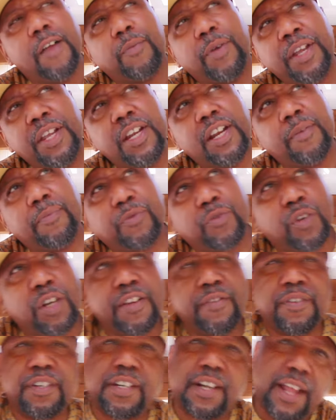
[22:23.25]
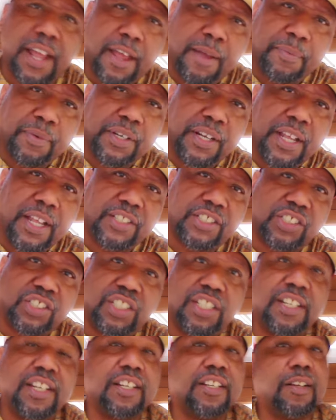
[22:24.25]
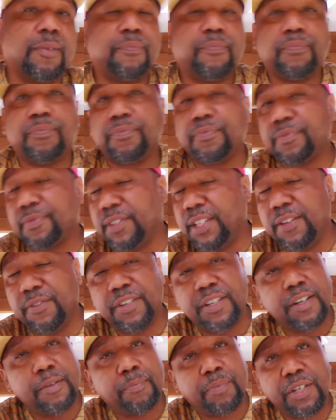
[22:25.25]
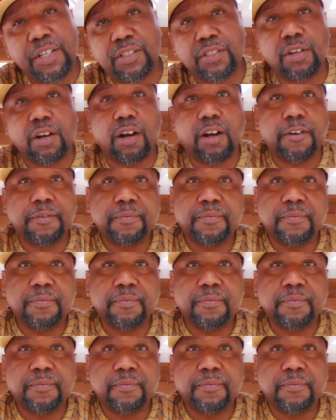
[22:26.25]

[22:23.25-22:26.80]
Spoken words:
But he ended up leaving in the ambulance, and she ended up leaving in the police car.